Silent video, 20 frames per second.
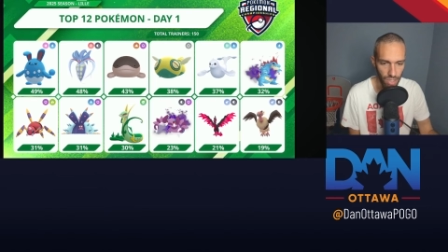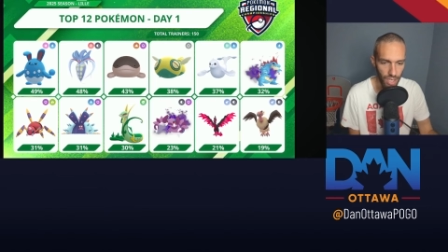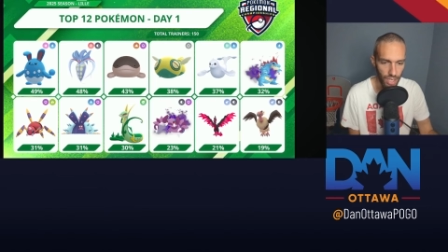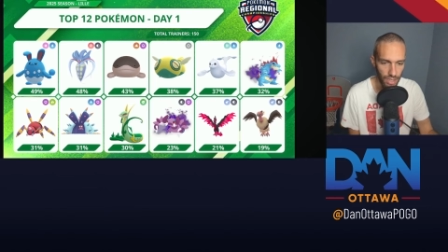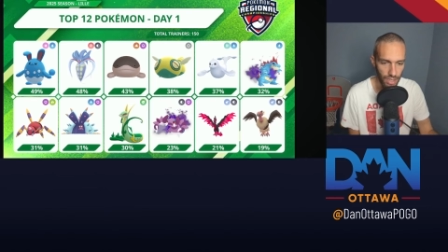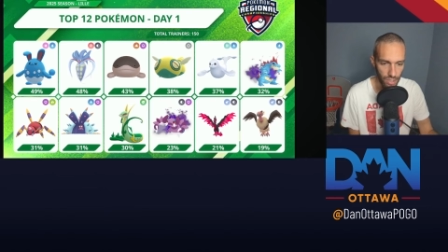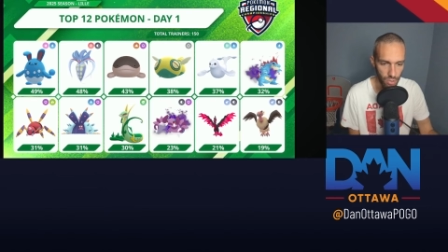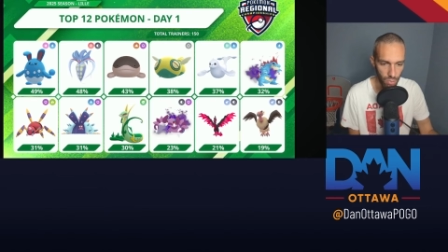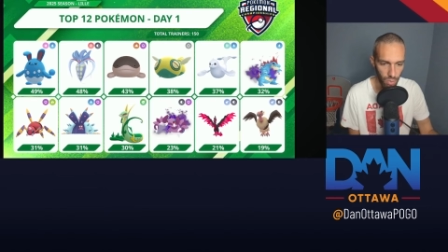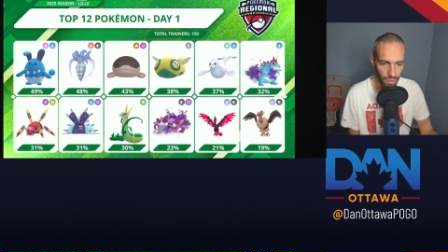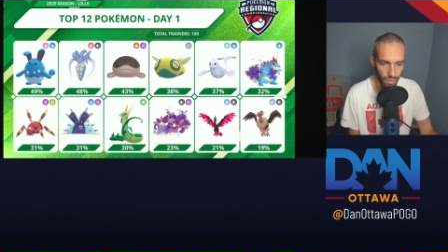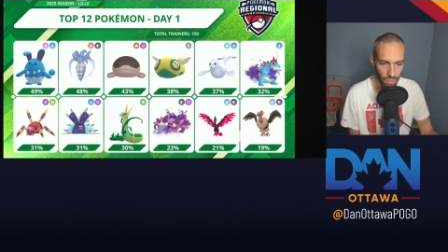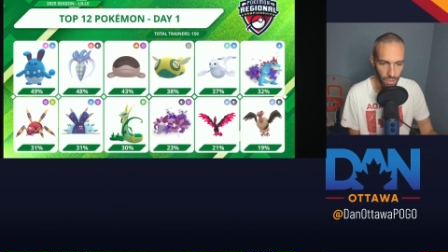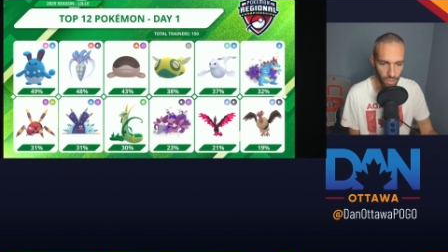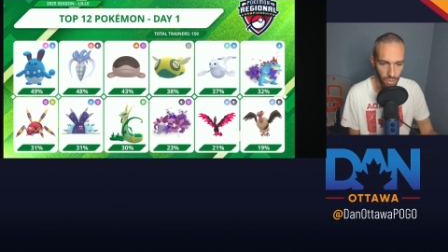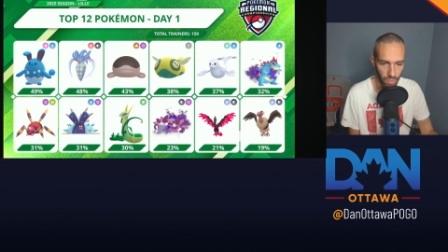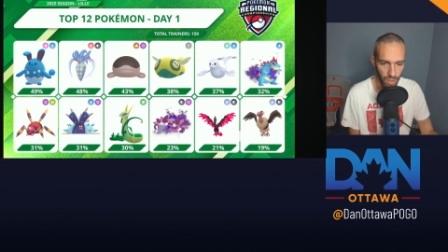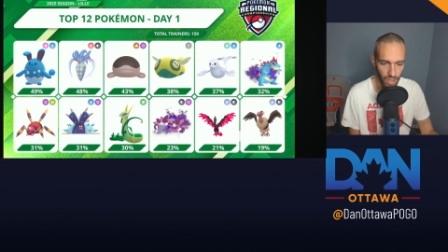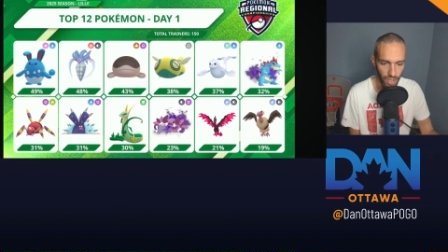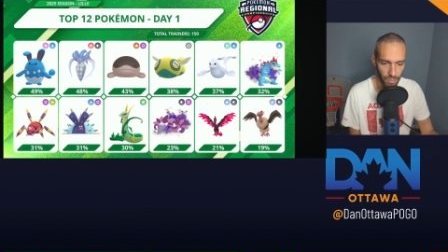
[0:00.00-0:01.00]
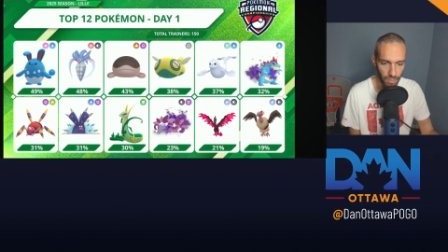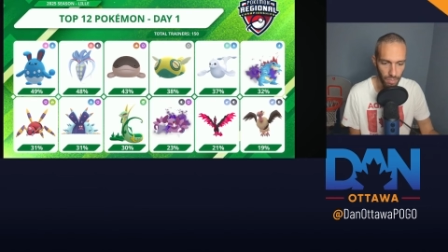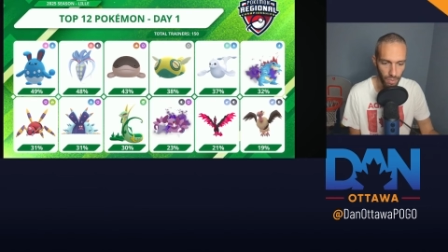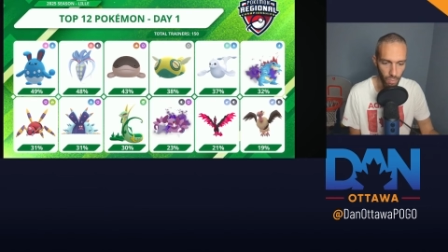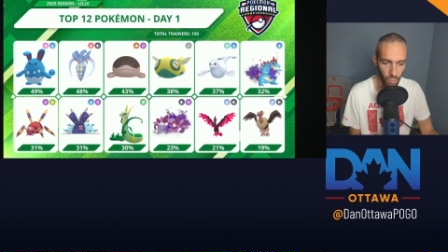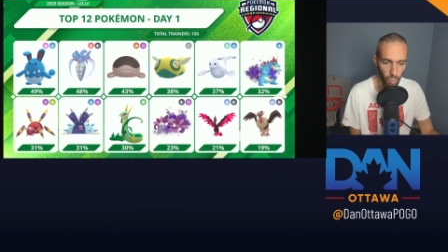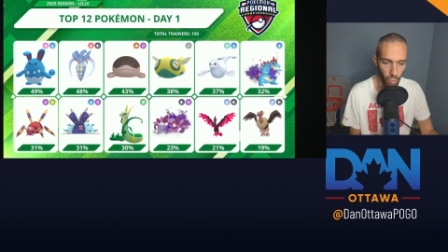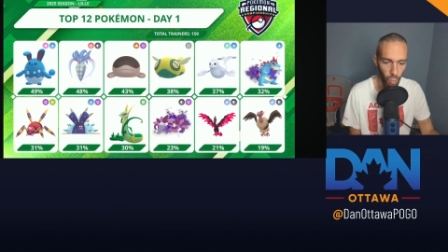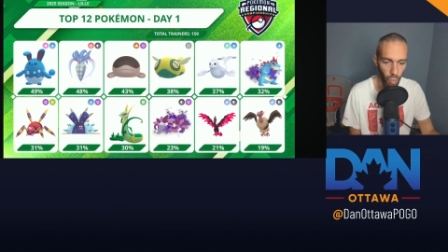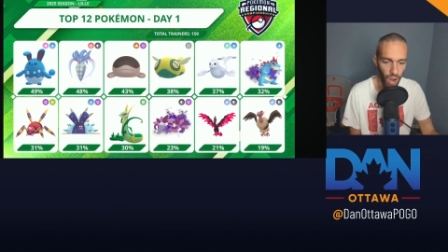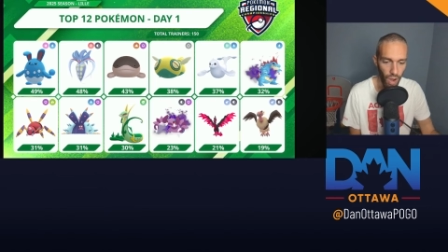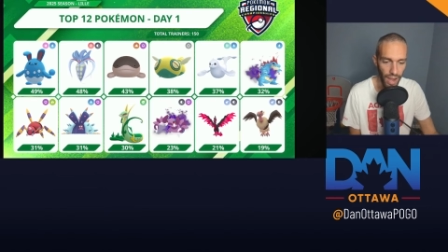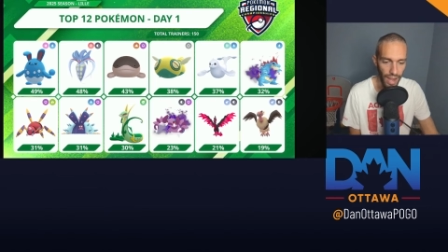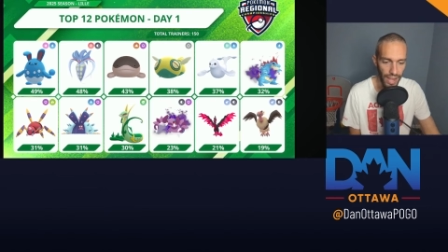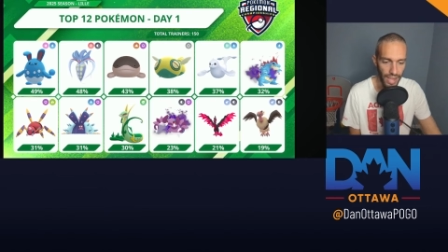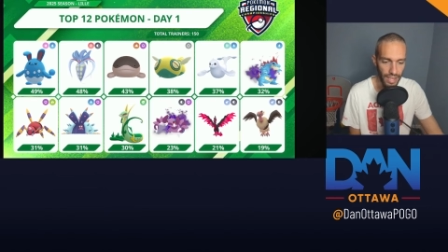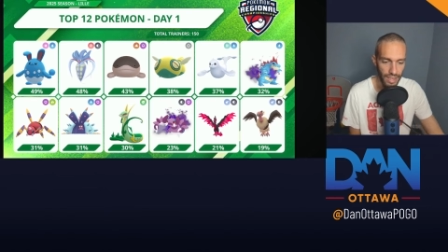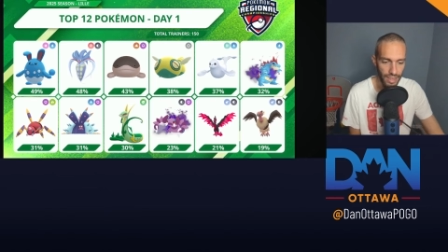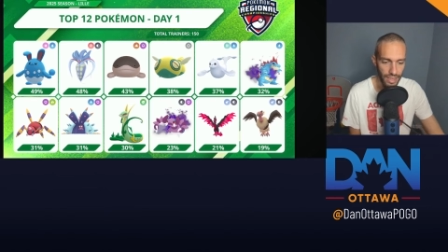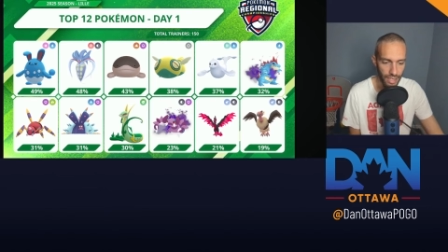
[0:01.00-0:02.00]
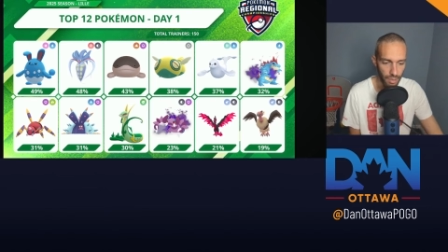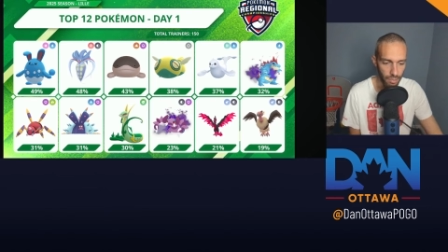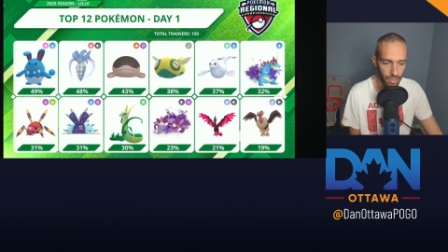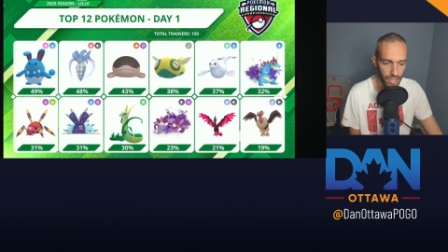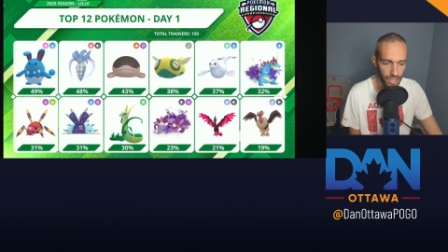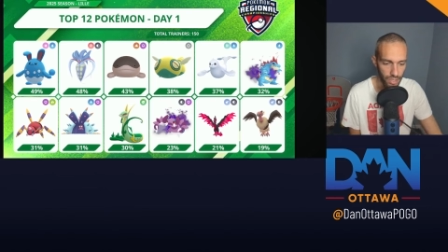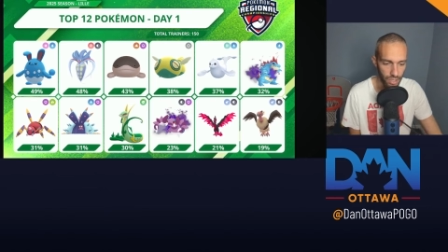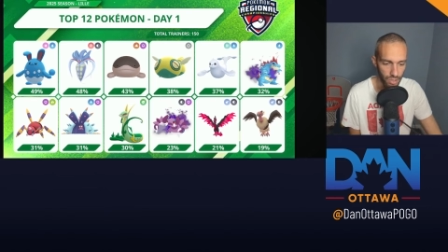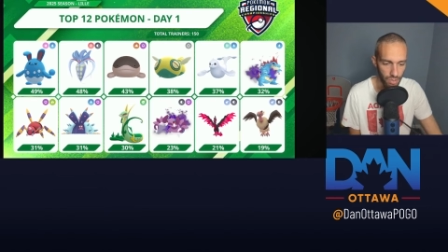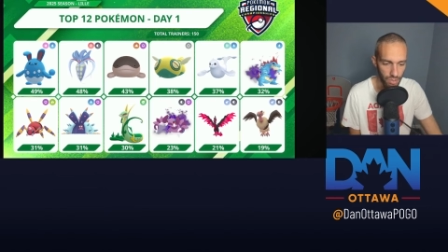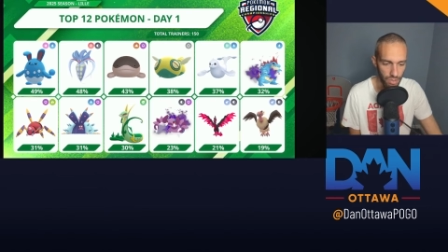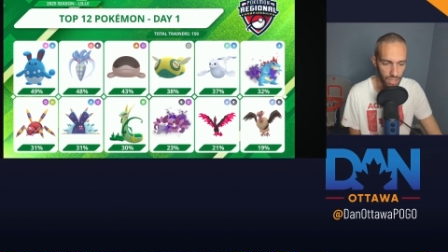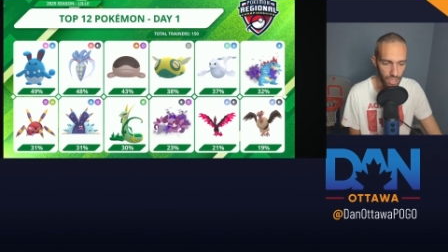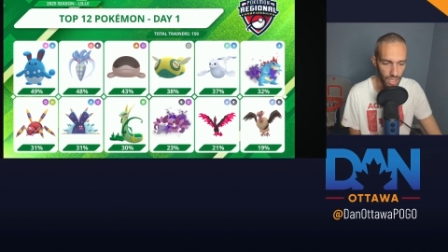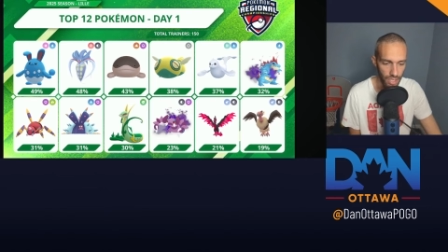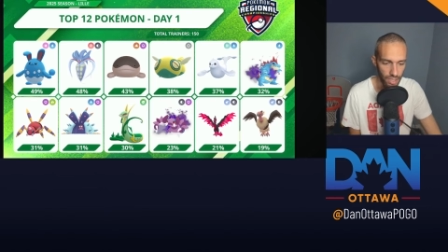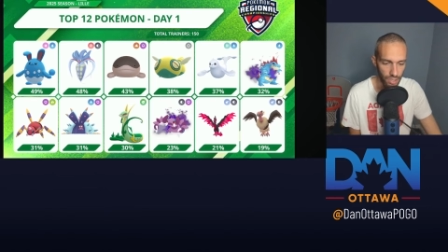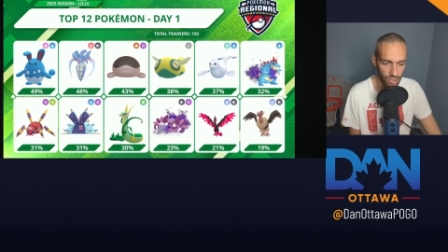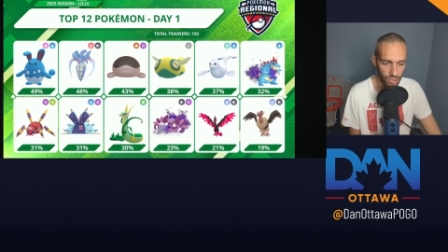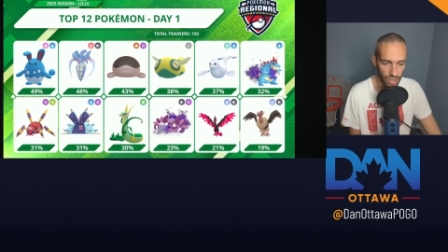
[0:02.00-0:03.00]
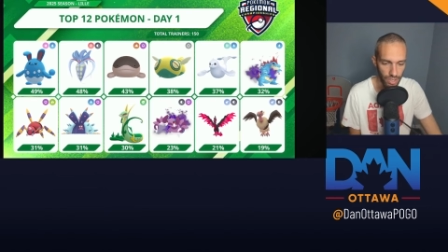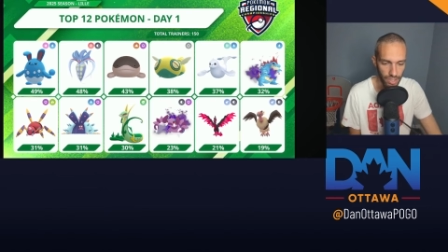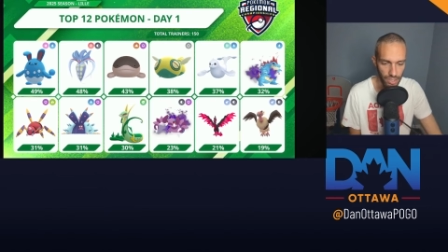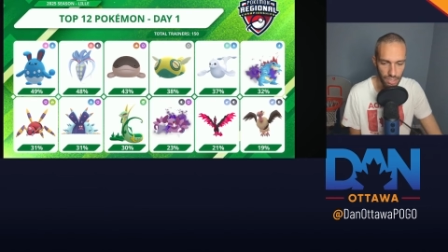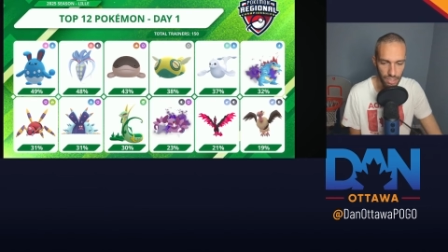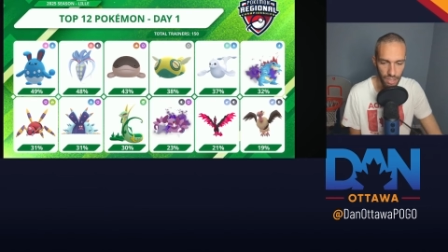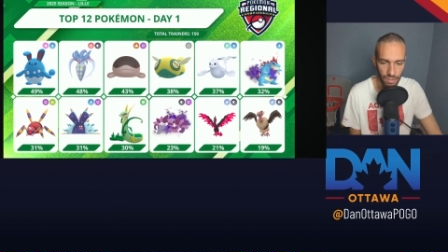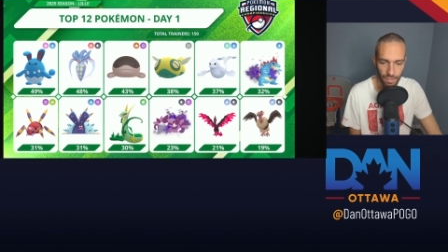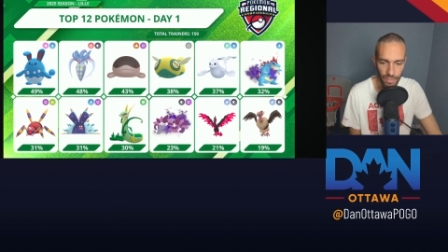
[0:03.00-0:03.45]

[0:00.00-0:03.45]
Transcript: at these 12 Pokemon about why they're being used and their strengths.